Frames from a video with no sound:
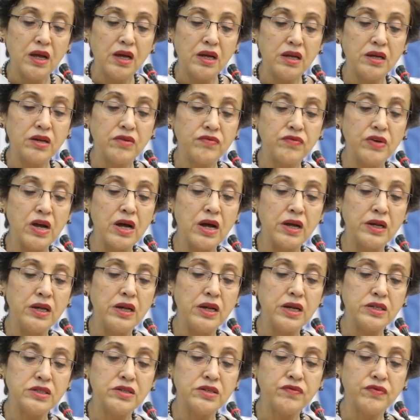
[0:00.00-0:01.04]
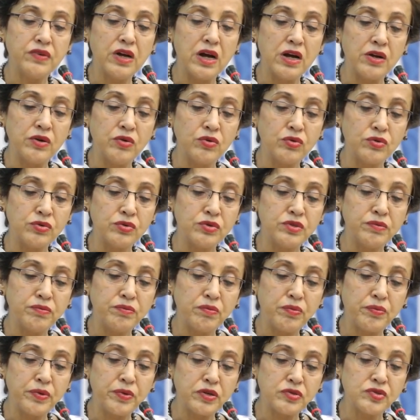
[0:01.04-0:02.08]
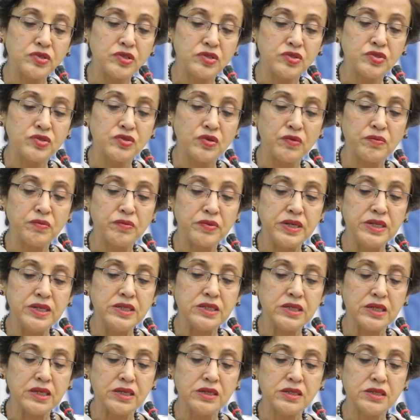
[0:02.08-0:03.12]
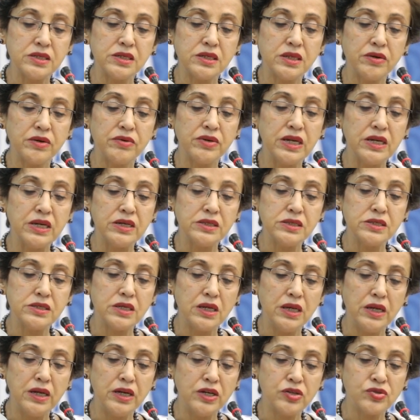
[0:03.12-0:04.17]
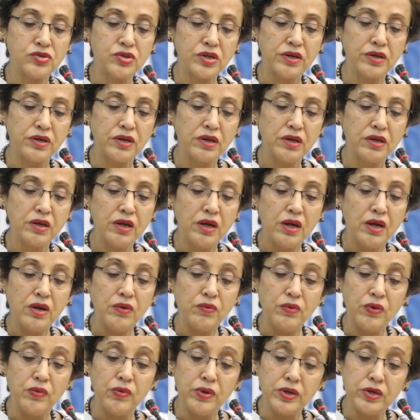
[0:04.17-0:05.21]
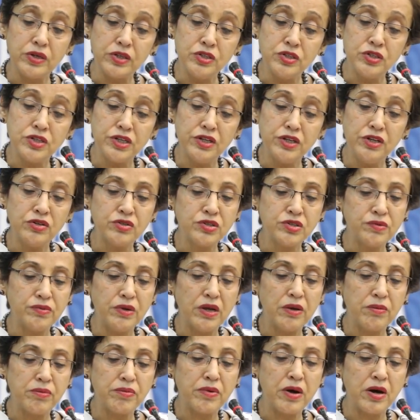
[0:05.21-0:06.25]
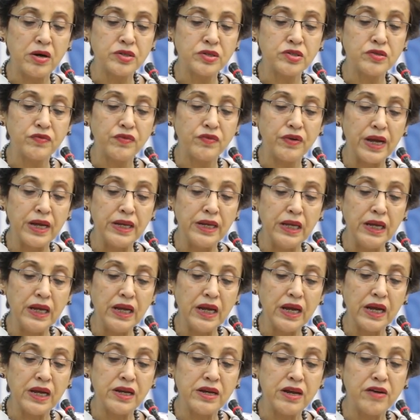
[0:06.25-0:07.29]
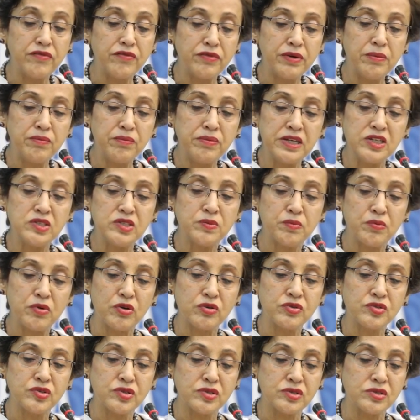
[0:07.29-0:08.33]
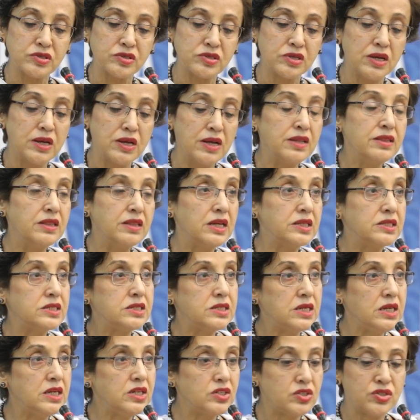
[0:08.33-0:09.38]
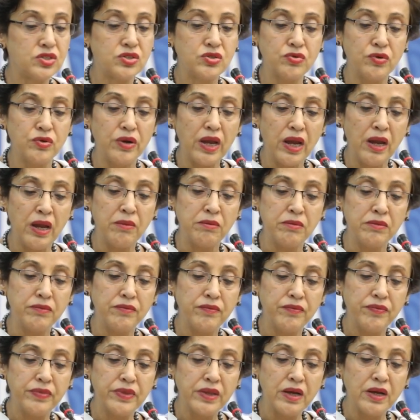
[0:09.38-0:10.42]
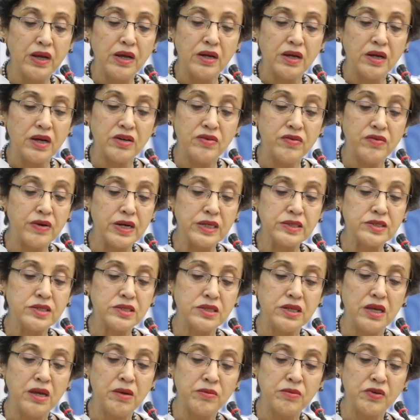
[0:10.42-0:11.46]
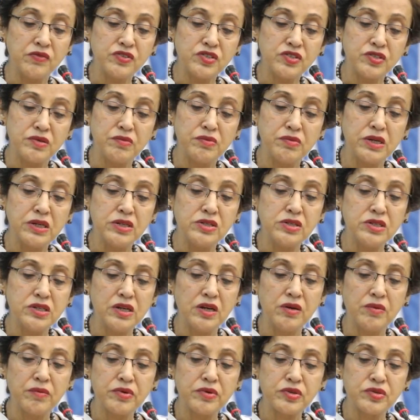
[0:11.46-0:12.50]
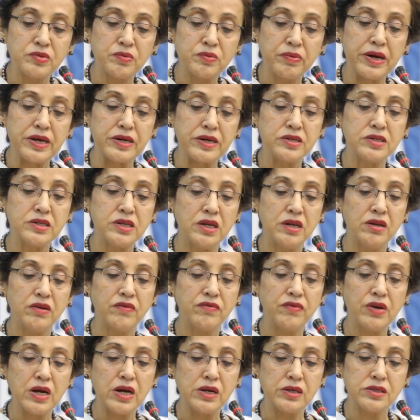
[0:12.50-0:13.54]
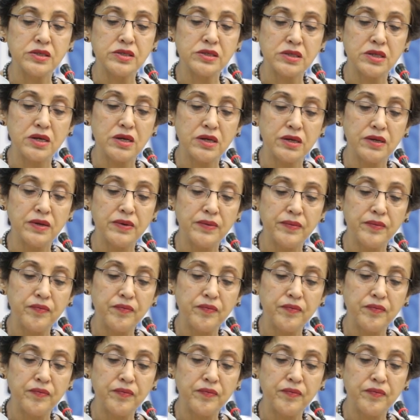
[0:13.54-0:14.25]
an Afghan led Afghan Ode process of peace and re- reconciliation. We will continue to be a part of any and every peace process that seeks to aim, advance the aim of stability and prosperity in Afghanistan.